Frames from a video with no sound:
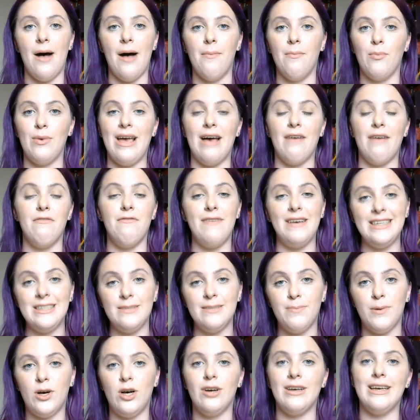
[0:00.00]
We have
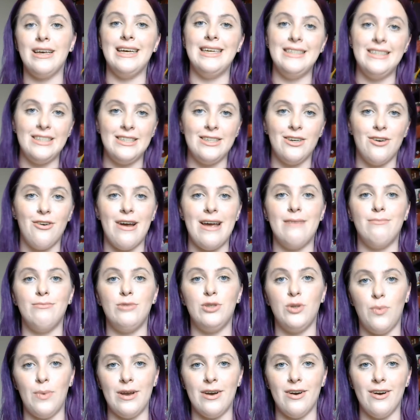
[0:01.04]
Facebook, Instagram,
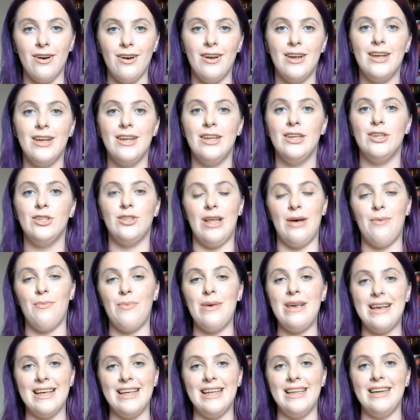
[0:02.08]
Twitter, so that
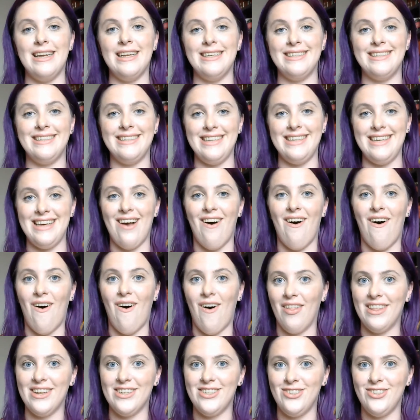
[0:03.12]
we can see
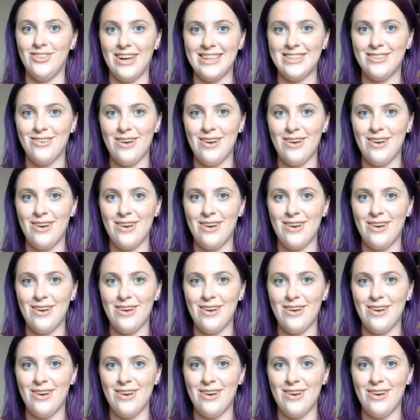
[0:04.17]
all that you guys